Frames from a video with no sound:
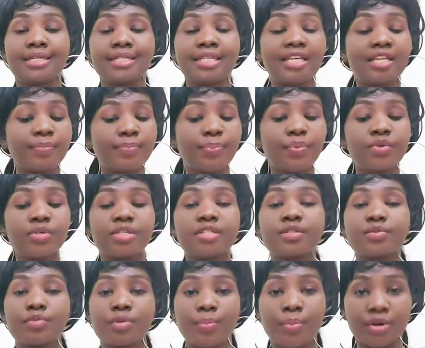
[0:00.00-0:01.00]
Input is
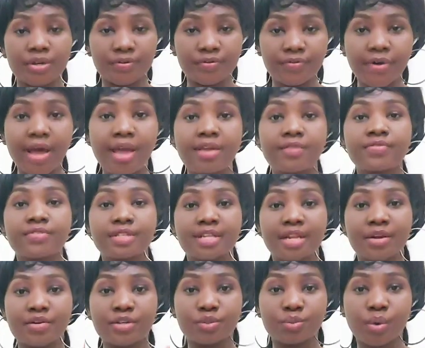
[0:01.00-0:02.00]
3.5,
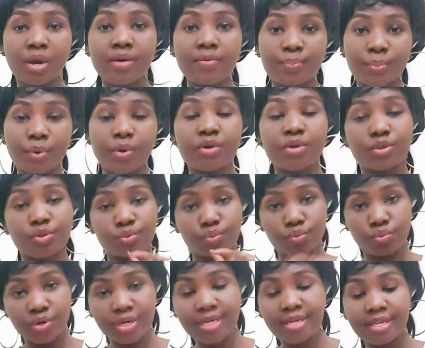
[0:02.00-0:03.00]
salary is
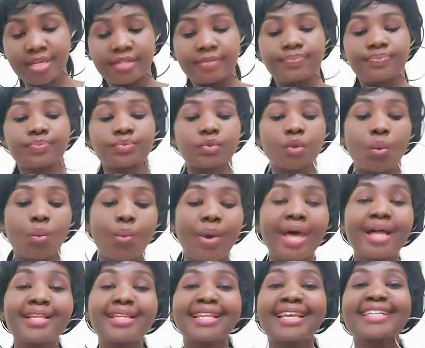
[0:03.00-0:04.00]
1.3.
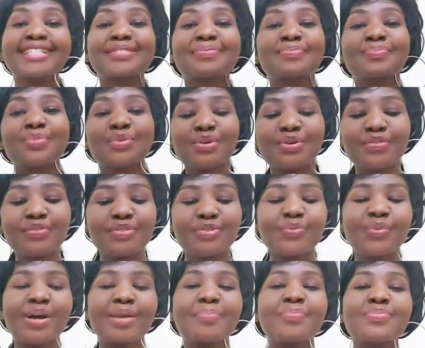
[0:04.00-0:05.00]
Well, let's move to
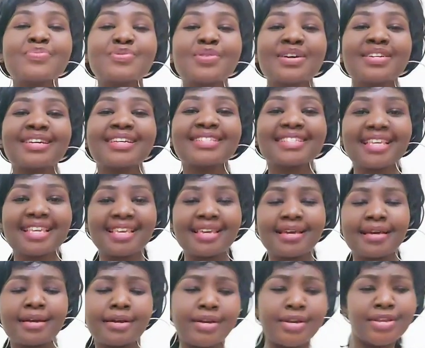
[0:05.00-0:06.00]
what brought us
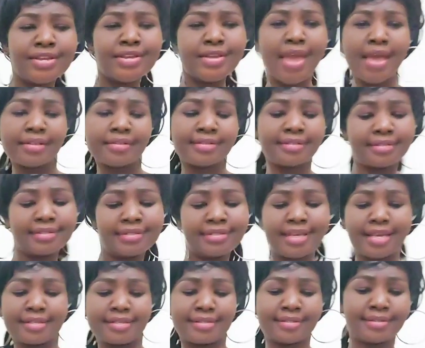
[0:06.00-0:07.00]
here. Yes,
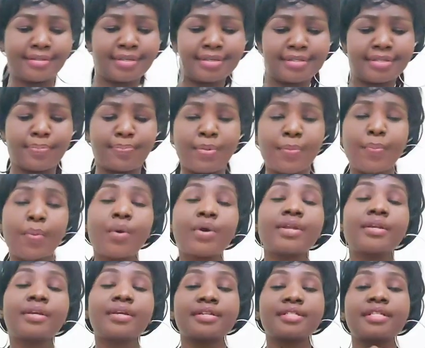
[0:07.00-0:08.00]
the people
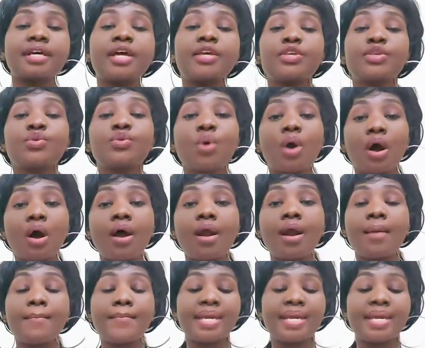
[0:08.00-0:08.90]
in Qatar, you are